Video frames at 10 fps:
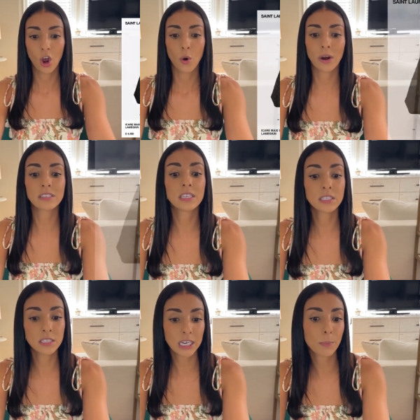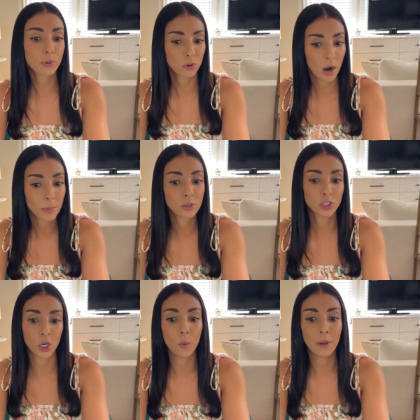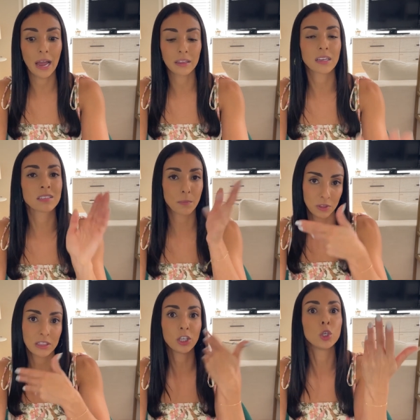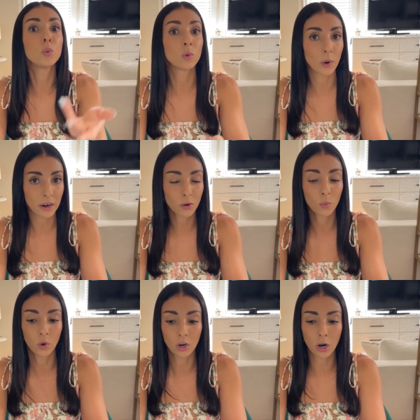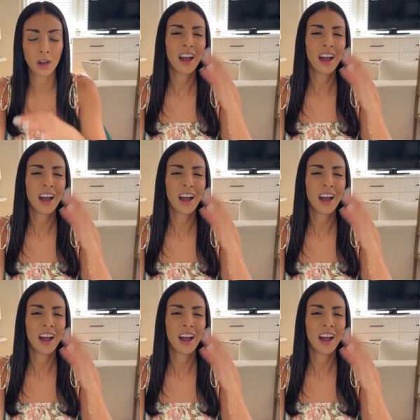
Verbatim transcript: Whereas this is like a proper tote bag, like something that you would wear to work.